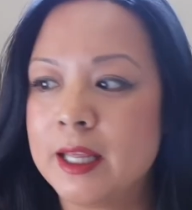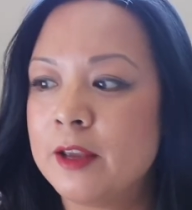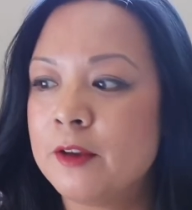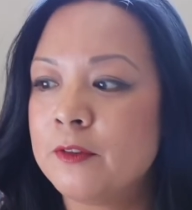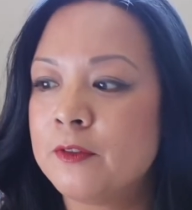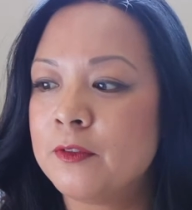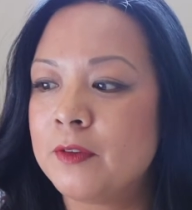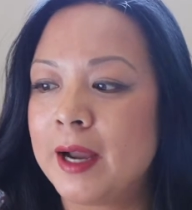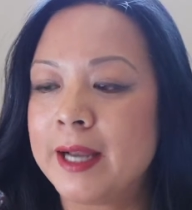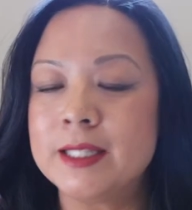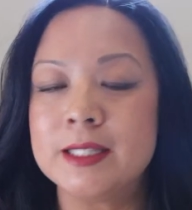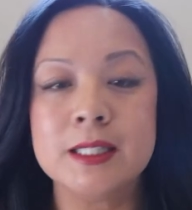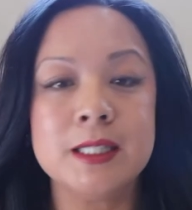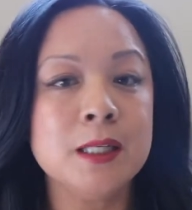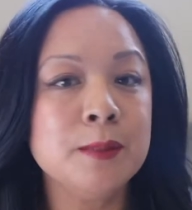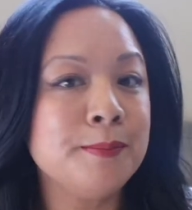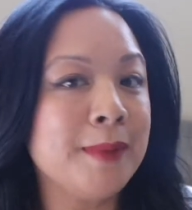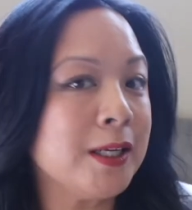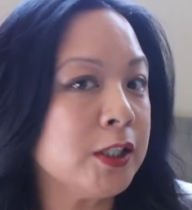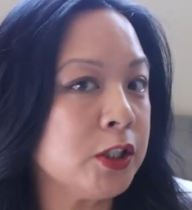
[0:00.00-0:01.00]
If I
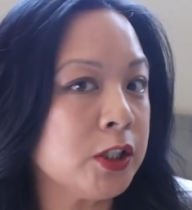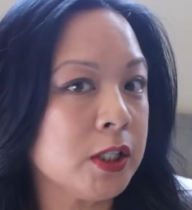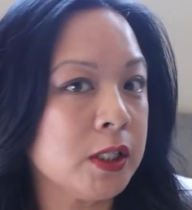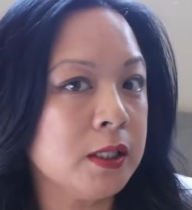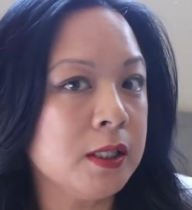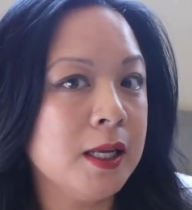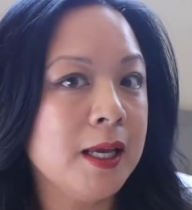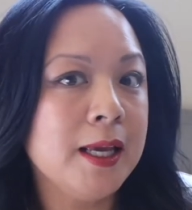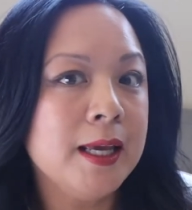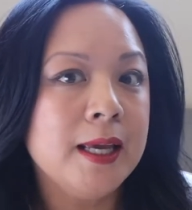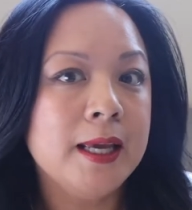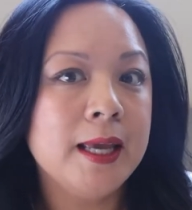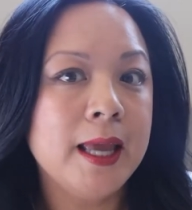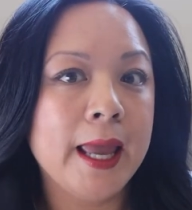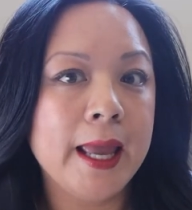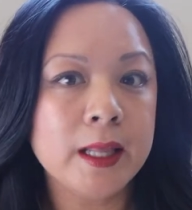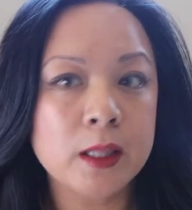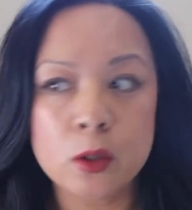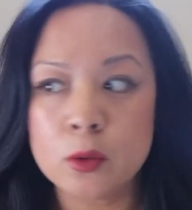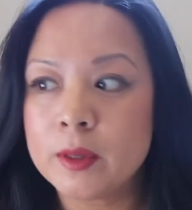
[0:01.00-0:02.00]
didn't mention
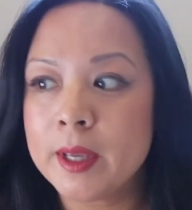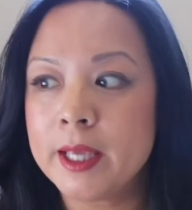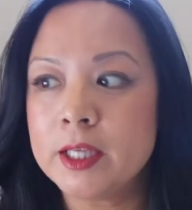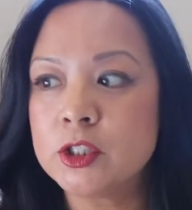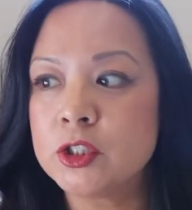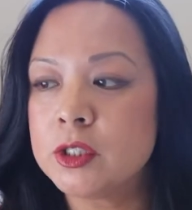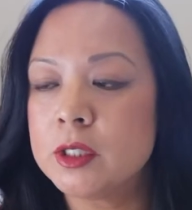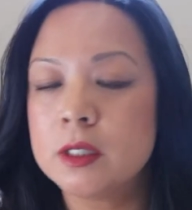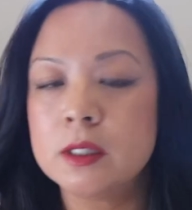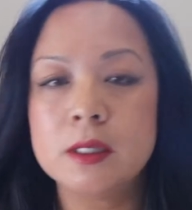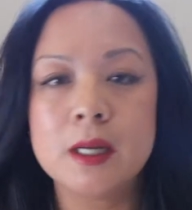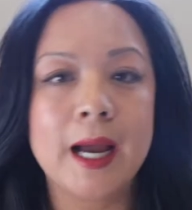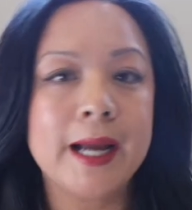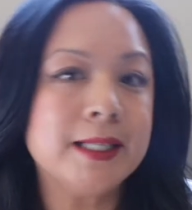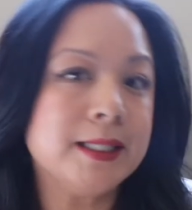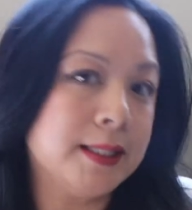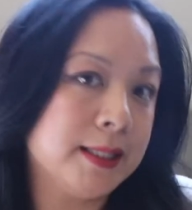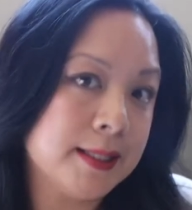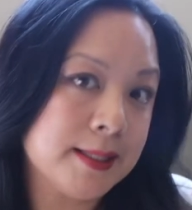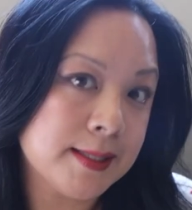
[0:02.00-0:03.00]
a location,
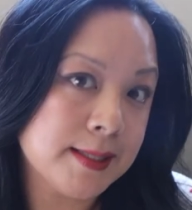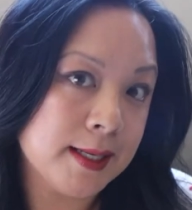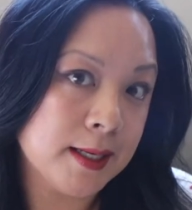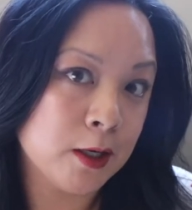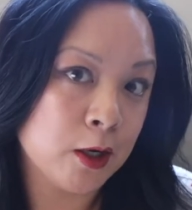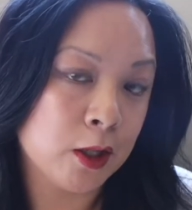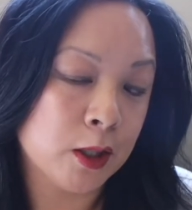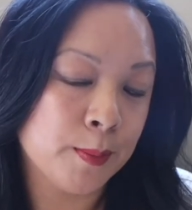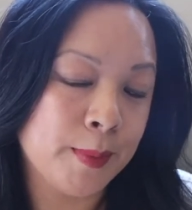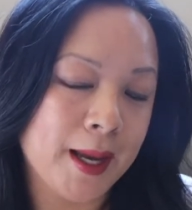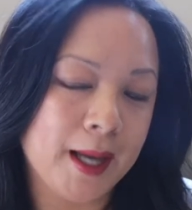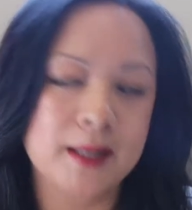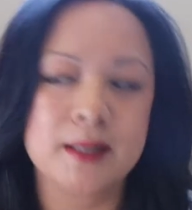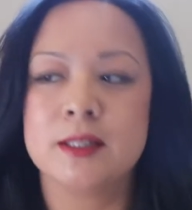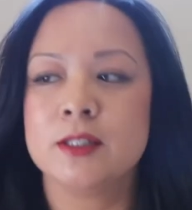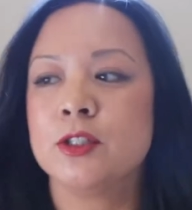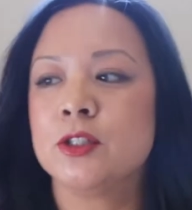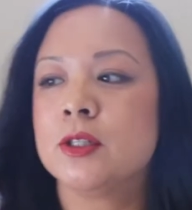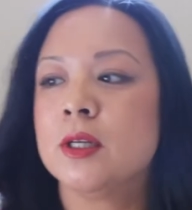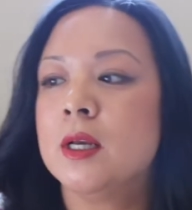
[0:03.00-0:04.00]
I didn't see it on the
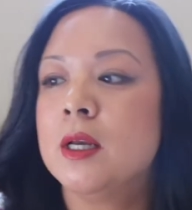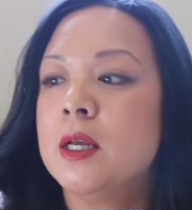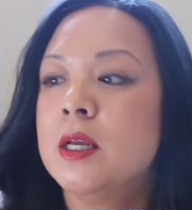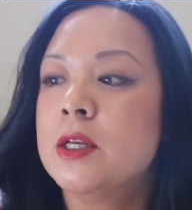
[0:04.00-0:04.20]
package.